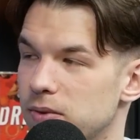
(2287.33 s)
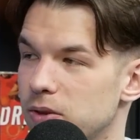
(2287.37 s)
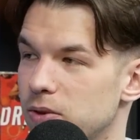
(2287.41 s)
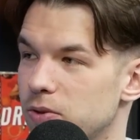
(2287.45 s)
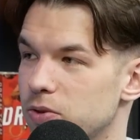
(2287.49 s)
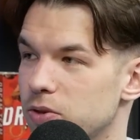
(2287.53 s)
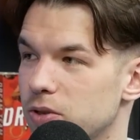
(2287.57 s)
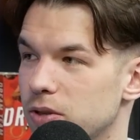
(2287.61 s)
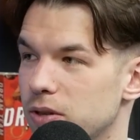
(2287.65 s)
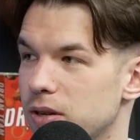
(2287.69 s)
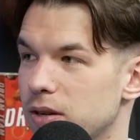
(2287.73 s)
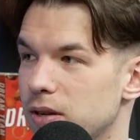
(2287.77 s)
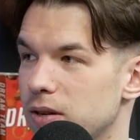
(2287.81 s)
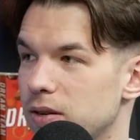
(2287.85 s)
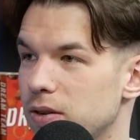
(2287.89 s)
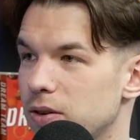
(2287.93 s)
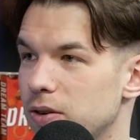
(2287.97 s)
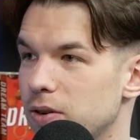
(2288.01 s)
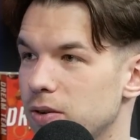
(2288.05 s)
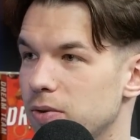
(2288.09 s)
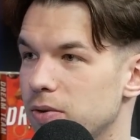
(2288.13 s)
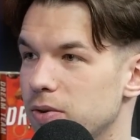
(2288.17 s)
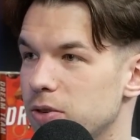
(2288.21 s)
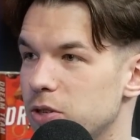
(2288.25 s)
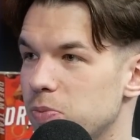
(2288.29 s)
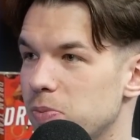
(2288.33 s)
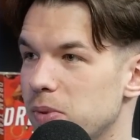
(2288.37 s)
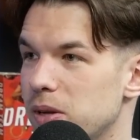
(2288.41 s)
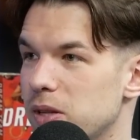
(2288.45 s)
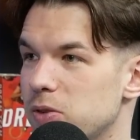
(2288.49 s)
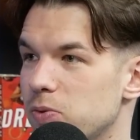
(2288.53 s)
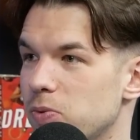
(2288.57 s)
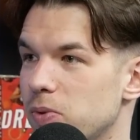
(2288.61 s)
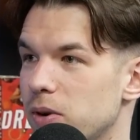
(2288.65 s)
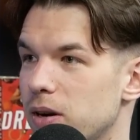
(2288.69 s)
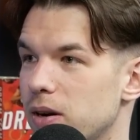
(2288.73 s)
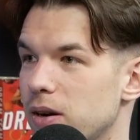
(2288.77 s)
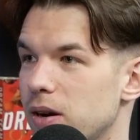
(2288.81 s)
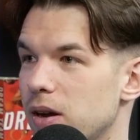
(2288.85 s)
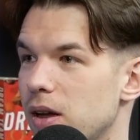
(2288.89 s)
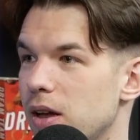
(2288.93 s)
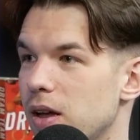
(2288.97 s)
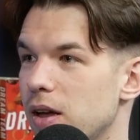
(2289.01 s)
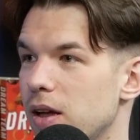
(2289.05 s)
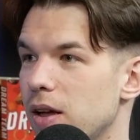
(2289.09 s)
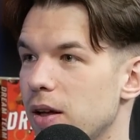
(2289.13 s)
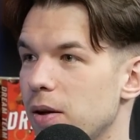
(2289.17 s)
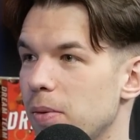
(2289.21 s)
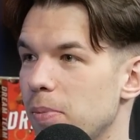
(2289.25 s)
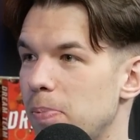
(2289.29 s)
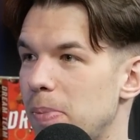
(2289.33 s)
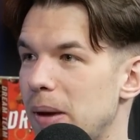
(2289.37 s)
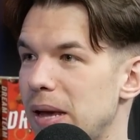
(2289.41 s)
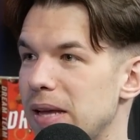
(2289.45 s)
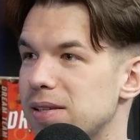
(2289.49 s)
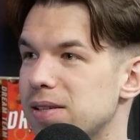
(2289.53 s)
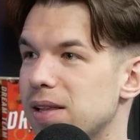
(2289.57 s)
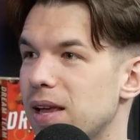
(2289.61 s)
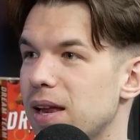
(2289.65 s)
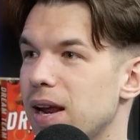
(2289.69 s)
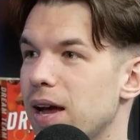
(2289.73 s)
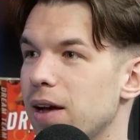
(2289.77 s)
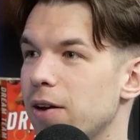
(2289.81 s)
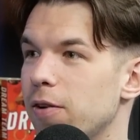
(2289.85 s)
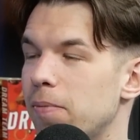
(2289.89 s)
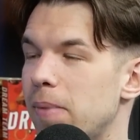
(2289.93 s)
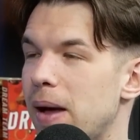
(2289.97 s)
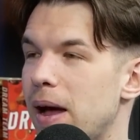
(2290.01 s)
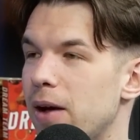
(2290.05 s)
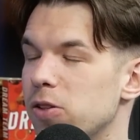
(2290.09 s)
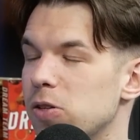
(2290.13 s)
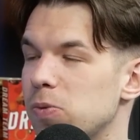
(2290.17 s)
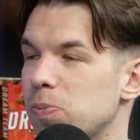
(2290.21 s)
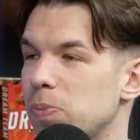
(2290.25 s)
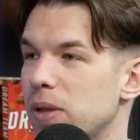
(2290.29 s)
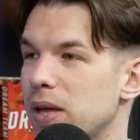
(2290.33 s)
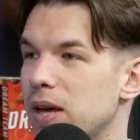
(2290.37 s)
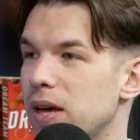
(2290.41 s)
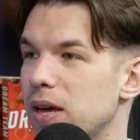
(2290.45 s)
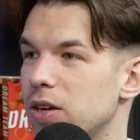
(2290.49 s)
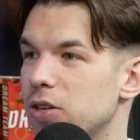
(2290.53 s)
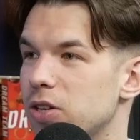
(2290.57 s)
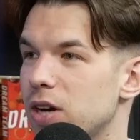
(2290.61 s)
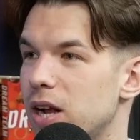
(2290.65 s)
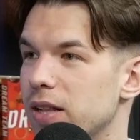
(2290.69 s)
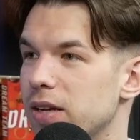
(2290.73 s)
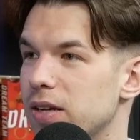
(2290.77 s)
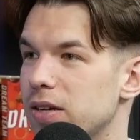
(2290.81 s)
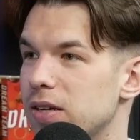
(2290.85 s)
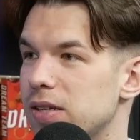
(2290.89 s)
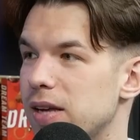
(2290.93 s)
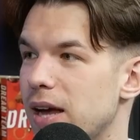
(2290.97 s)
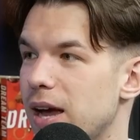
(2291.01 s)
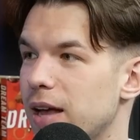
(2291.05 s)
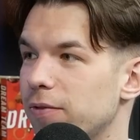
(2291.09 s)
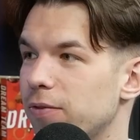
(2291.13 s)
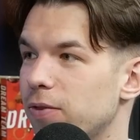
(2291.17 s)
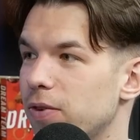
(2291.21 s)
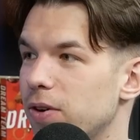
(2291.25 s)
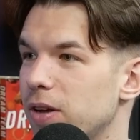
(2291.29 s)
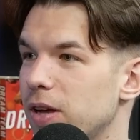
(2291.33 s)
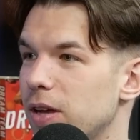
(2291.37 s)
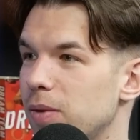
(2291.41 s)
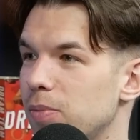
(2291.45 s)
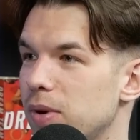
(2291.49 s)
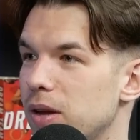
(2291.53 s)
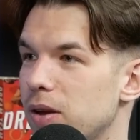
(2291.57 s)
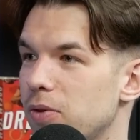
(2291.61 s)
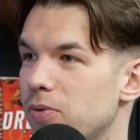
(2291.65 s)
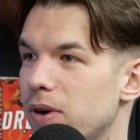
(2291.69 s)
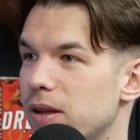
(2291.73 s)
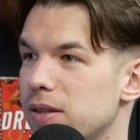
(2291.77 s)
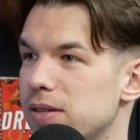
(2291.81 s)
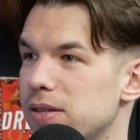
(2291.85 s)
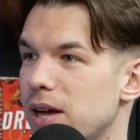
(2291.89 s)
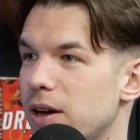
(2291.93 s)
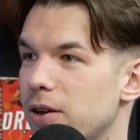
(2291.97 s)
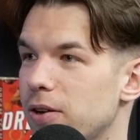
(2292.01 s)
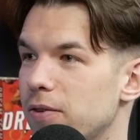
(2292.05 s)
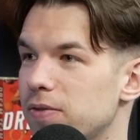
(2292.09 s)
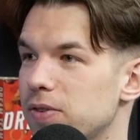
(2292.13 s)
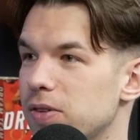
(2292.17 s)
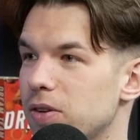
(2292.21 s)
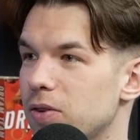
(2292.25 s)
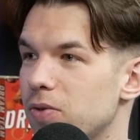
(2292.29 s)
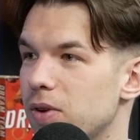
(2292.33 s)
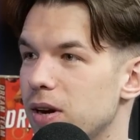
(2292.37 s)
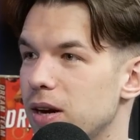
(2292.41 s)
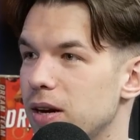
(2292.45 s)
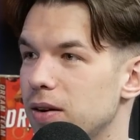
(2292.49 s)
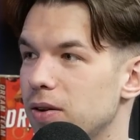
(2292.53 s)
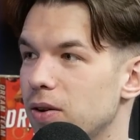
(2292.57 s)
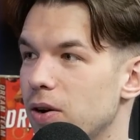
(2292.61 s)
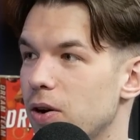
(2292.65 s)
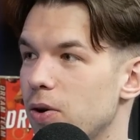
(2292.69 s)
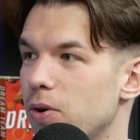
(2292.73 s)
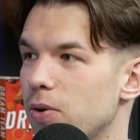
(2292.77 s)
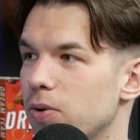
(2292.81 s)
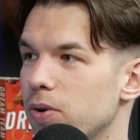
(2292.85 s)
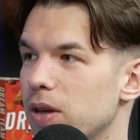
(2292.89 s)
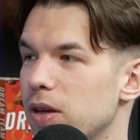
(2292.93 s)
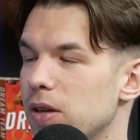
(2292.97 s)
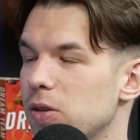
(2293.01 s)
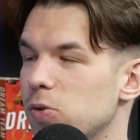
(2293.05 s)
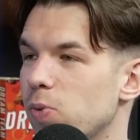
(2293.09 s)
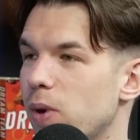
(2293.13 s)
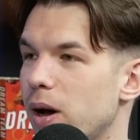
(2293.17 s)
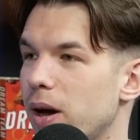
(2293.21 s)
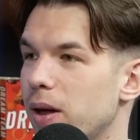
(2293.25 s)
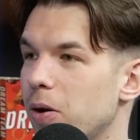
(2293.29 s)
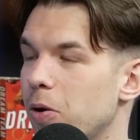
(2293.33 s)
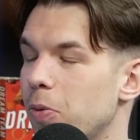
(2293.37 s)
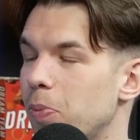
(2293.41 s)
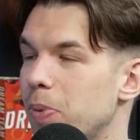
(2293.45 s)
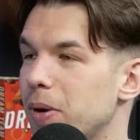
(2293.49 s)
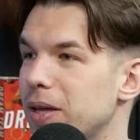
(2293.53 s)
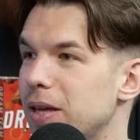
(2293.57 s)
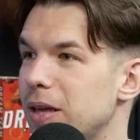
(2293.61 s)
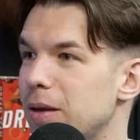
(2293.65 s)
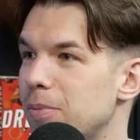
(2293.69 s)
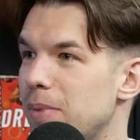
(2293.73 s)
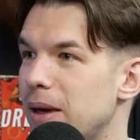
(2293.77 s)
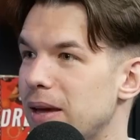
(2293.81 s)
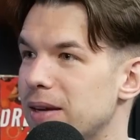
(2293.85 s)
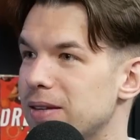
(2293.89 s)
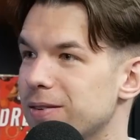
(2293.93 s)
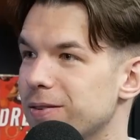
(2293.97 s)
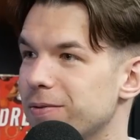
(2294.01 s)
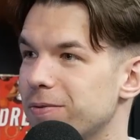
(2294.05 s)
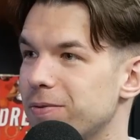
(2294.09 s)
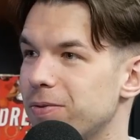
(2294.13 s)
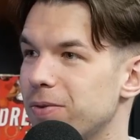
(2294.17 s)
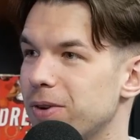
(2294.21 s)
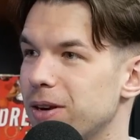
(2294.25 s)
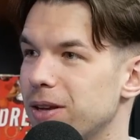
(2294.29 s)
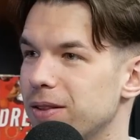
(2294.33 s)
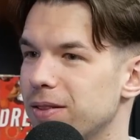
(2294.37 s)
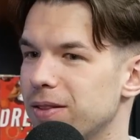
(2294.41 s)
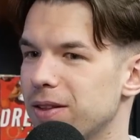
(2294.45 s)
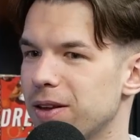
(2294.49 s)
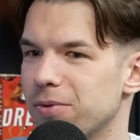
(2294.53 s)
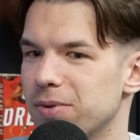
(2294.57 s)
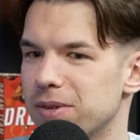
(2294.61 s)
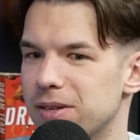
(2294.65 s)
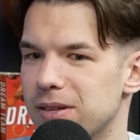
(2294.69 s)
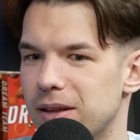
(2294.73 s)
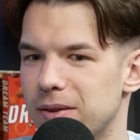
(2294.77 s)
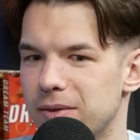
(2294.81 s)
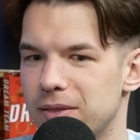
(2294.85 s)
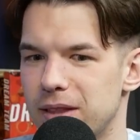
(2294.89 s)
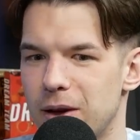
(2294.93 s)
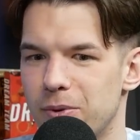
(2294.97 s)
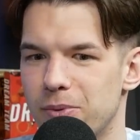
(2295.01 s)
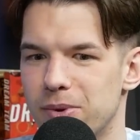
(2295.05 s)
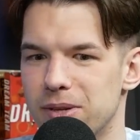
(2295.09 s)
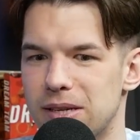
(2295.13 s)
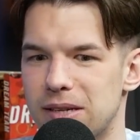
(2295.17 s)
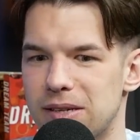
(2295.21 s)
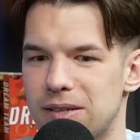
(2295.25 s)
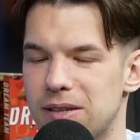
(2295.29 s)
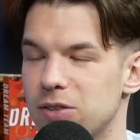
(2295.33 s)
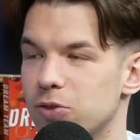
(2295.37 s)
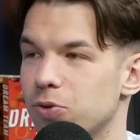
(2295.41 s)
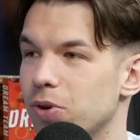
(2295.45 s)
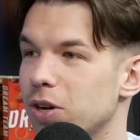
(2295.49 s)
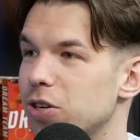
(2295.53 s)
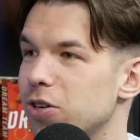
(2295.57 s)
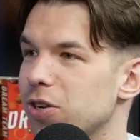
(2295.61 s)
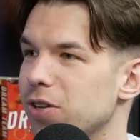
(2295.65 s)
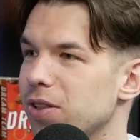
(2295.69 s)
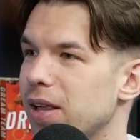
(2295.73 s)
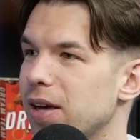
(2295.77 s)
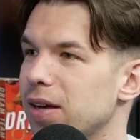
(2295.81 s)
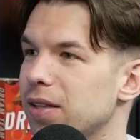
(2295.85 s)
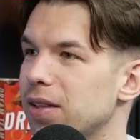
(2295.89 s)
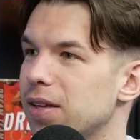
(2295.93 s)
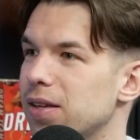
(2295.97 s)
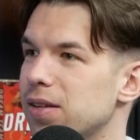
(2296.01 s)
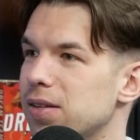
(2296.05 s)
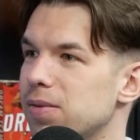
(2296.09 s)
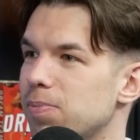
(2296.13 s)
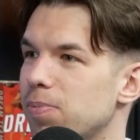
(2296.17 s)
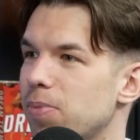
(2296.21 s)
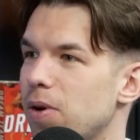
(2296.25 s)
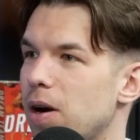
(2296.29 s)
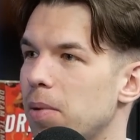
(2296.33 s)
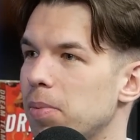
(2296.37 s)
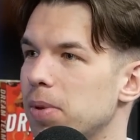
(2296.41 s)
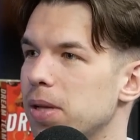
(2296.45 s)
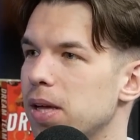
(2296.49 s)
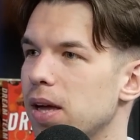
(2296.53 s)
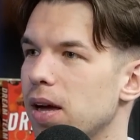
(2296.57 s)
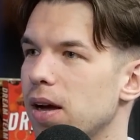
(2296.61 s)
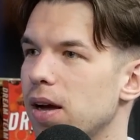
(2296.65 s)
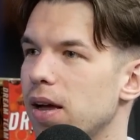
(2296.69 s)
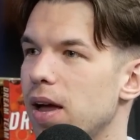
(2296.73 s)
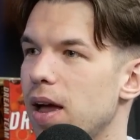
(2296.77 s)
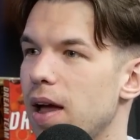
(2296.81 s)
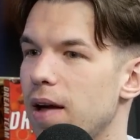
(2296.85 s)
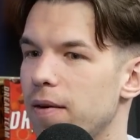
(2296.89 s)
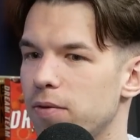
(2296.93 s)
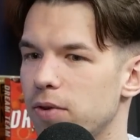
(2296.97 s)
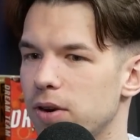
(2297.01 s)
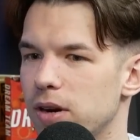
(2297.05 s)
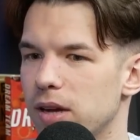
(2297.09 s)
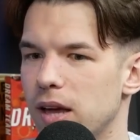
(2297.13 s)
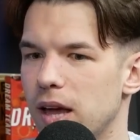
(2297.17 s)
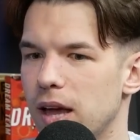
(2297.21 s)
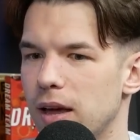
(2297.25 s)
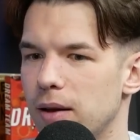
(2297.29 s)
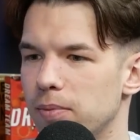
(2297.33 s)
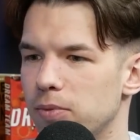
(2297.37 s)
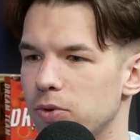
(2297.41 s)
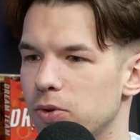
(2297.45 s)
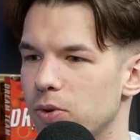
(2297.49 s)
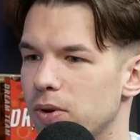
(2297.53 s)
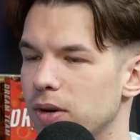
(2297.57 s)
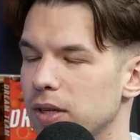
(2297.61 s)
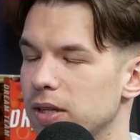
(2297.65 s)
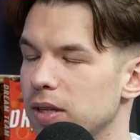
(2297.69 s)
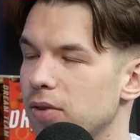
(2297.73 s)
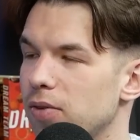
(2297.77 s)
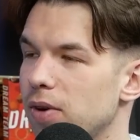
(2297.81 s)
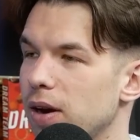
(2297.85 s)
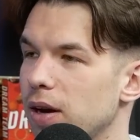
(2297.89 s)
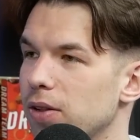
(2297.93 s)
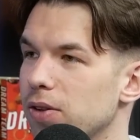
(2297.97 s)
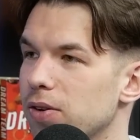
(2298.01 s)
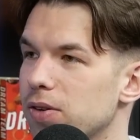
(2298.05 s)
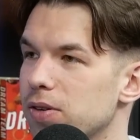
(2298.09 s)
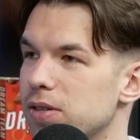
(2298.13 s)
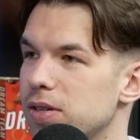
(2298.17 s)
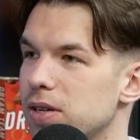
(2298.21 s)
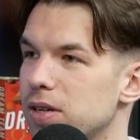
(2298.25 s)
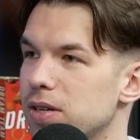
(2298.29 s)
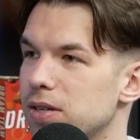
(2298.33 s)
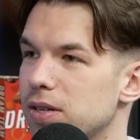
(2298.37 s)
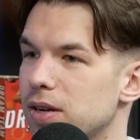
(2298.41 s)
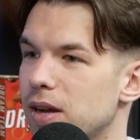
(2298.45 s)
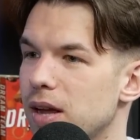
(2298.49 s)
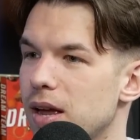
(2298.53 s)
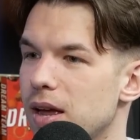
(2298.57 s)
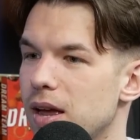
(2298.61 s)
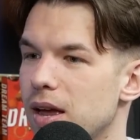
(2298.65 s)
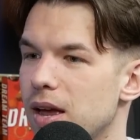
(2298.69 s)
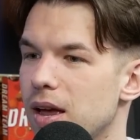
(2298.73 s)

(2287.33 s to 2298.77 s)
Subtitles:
Usually, Schmitz were baseline out of bounds play, Žalgiris had for him. He runs out of screen. Oh, he's wide open. He makes a free. There was a situation like this probably every game during the regular season.